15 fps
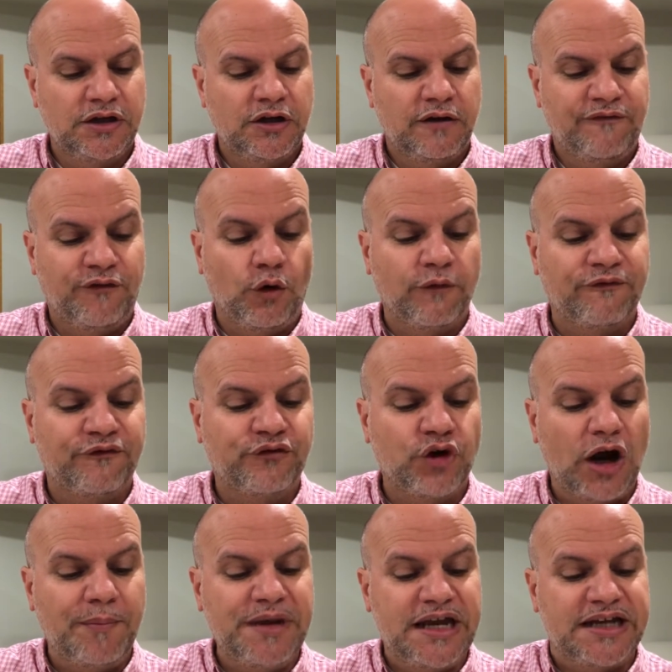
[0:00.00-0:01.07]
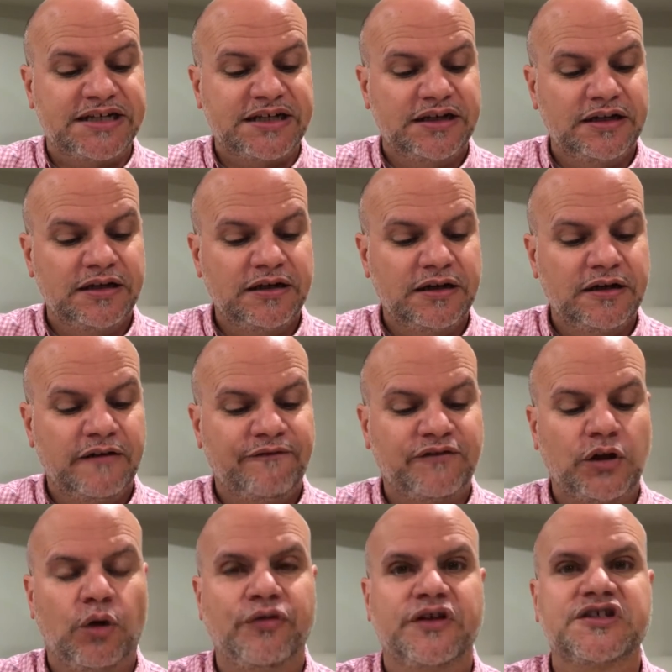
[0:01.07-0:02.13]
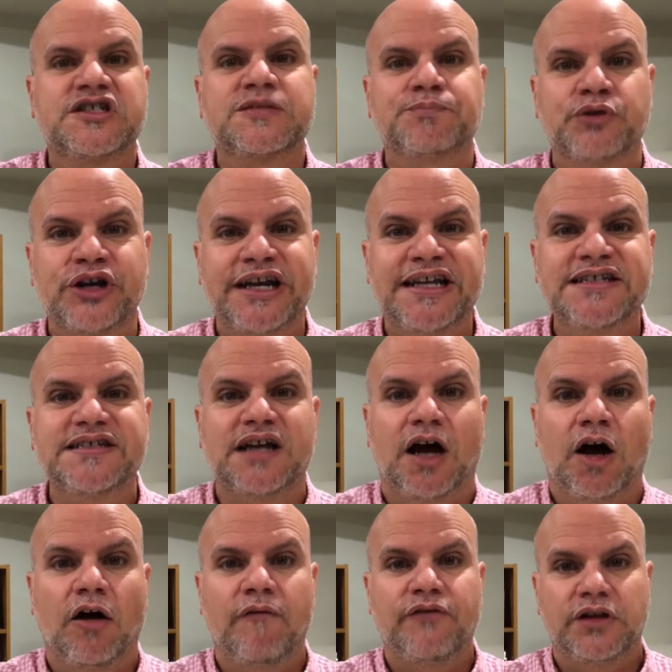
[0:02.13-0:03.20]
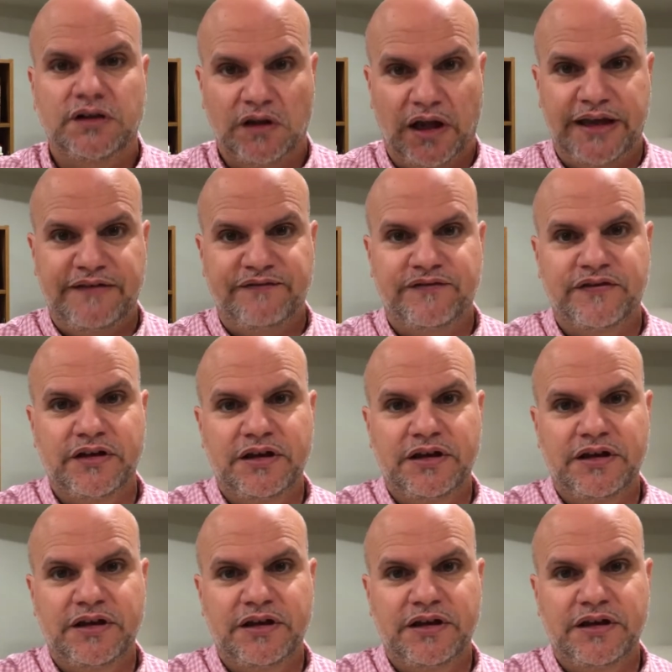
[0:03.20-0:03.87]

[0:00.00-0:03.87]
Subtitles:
for from it flow the springs of life."